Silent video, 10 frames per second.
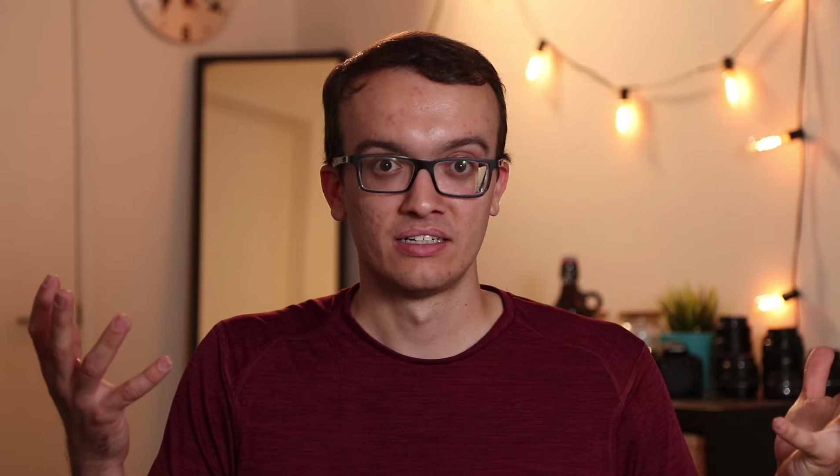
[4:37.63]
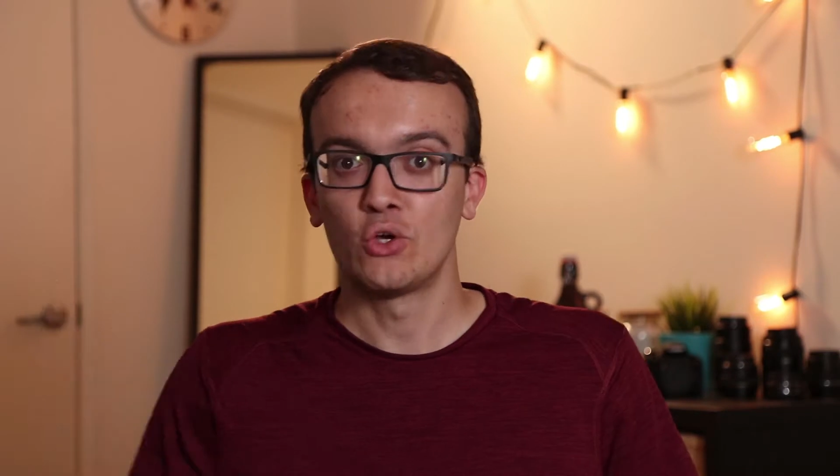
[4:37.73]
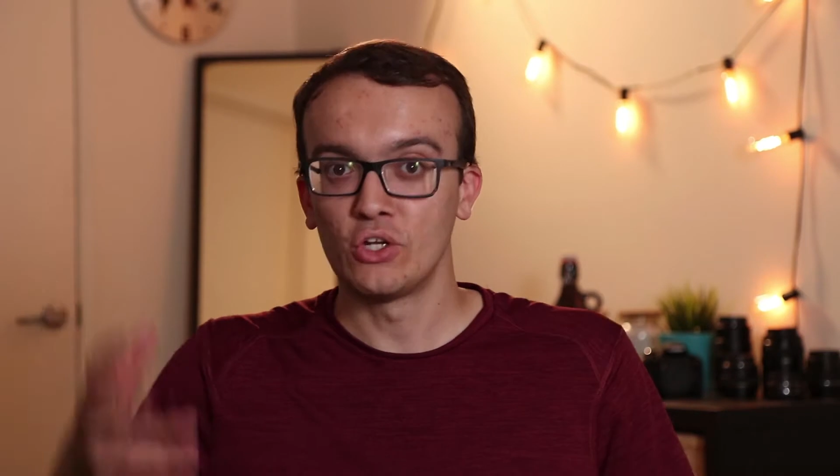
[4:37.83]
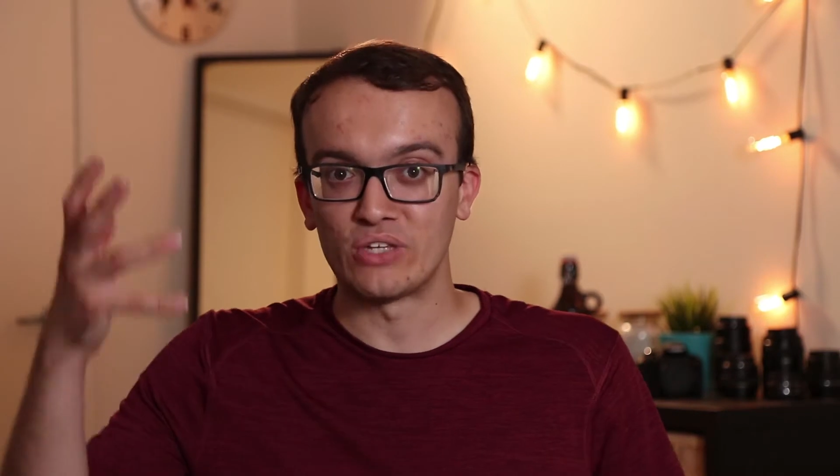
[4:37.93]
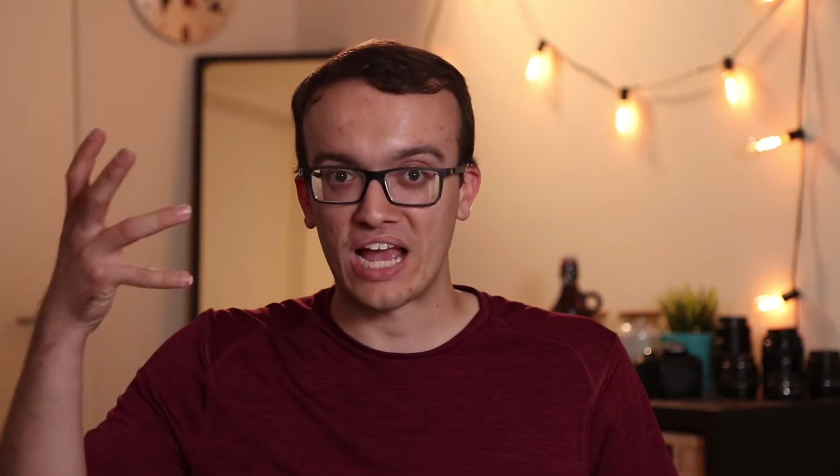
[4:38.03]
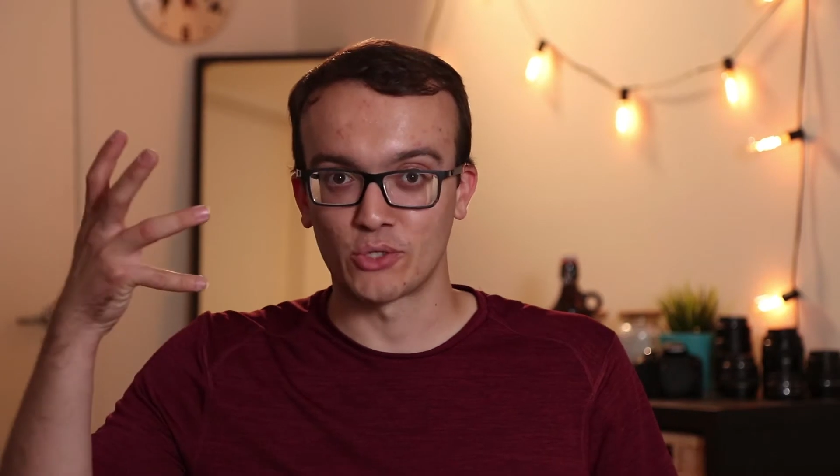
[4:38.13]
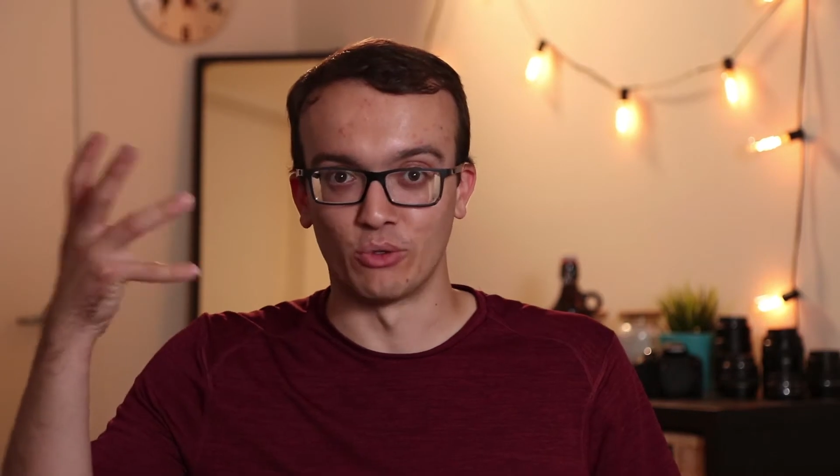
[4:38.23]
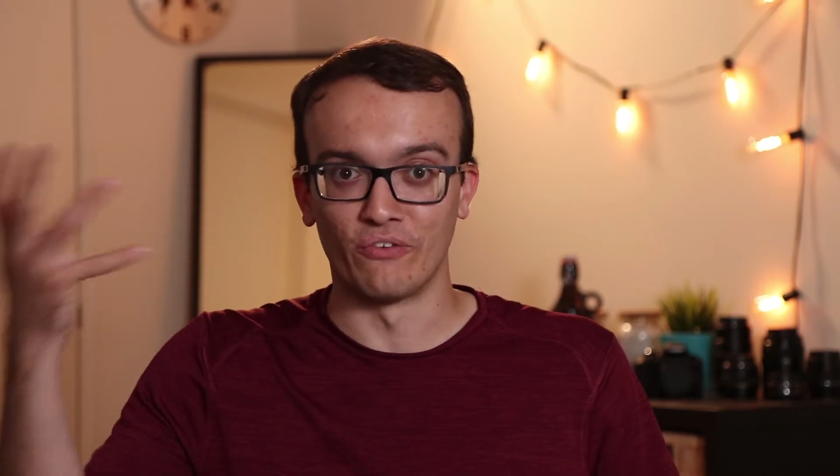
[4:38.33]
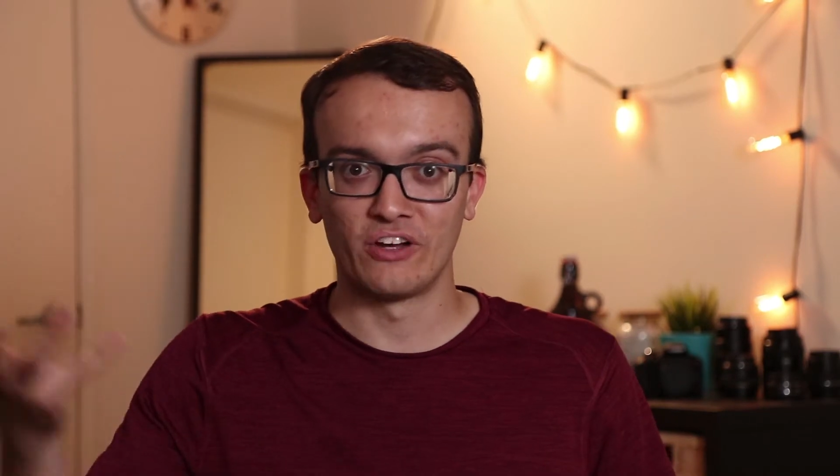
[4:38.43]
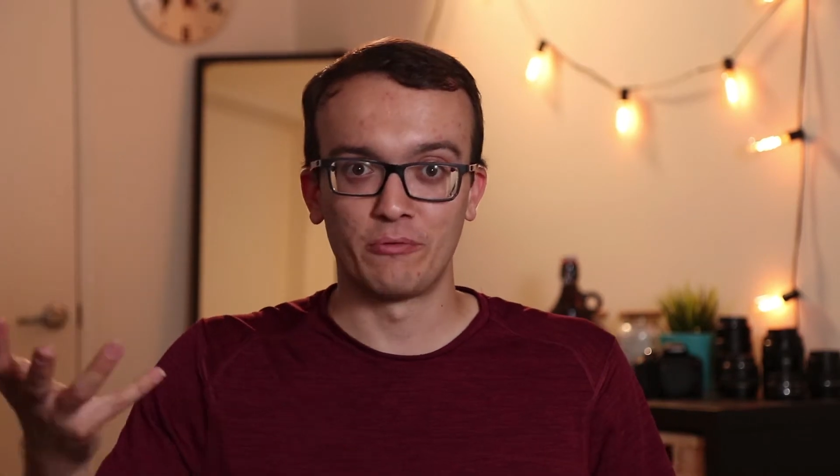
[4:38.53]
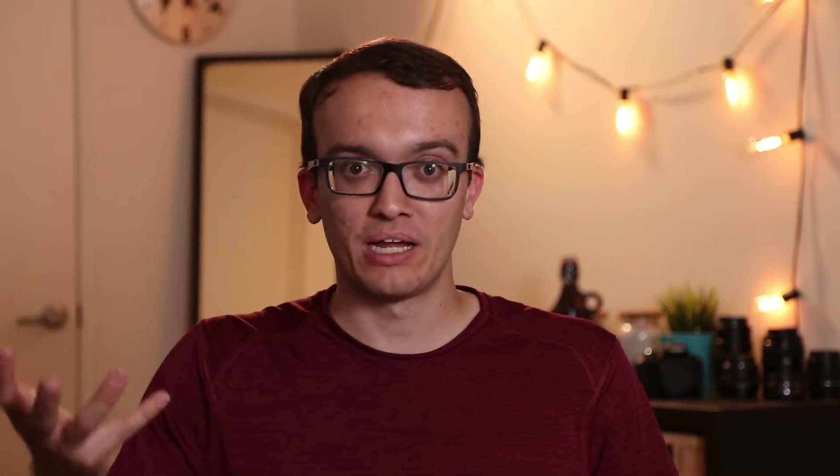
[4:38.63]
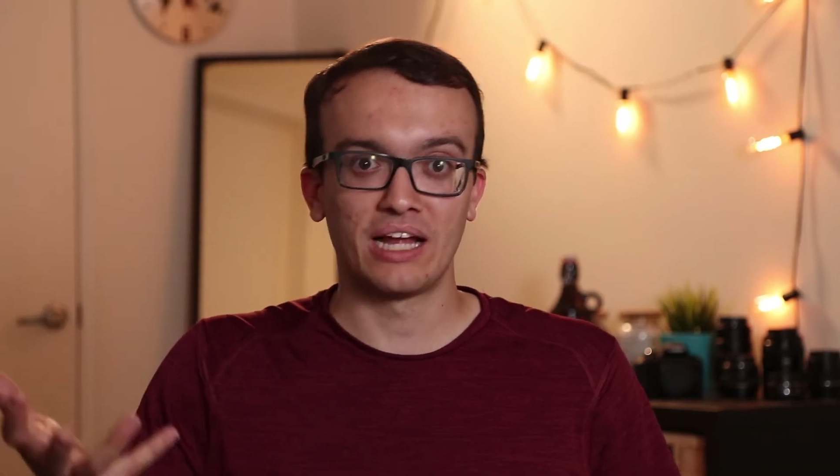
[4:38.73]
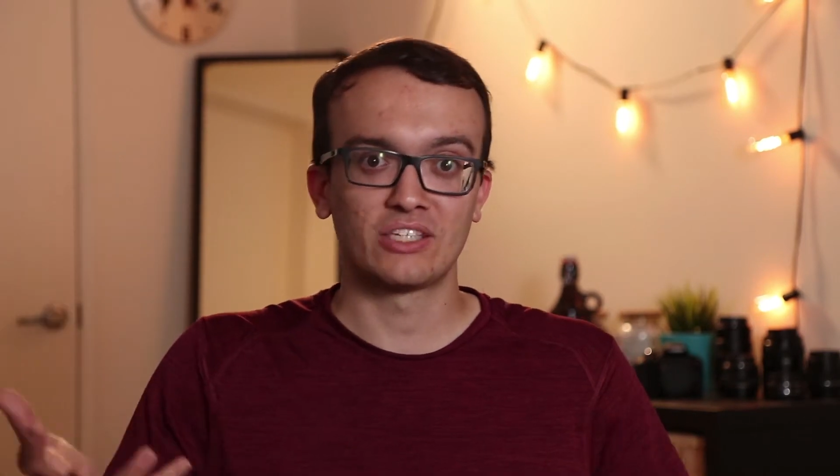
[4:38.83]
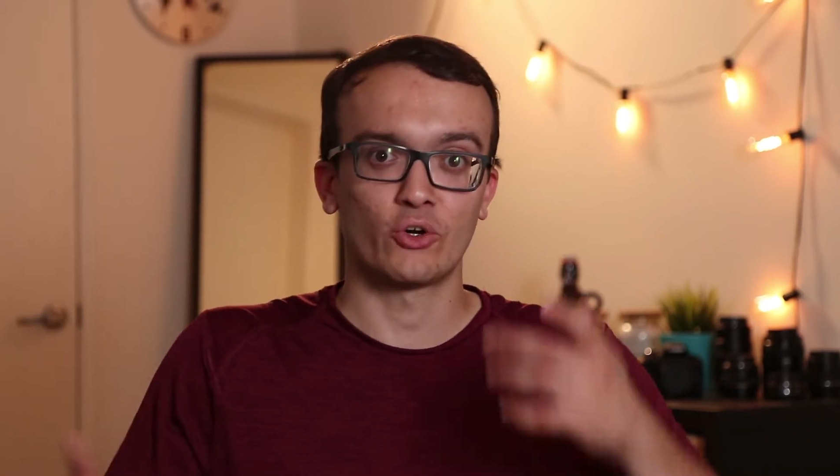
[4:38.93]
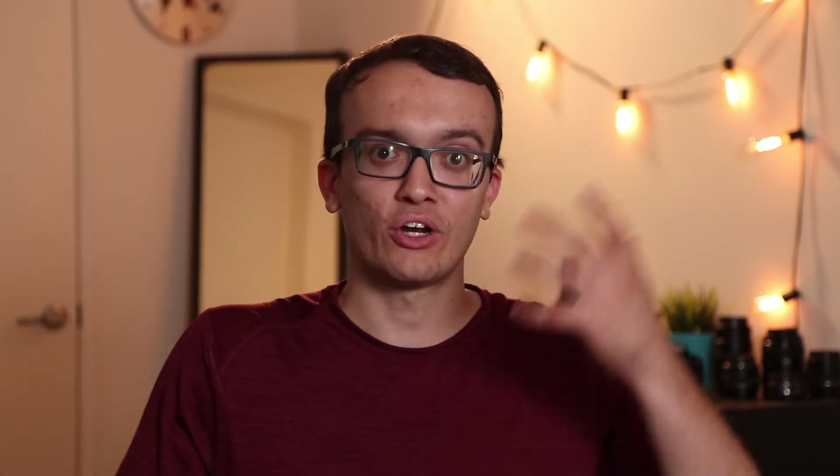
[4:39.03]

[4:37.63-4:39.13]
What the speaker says: you can use actual film lights,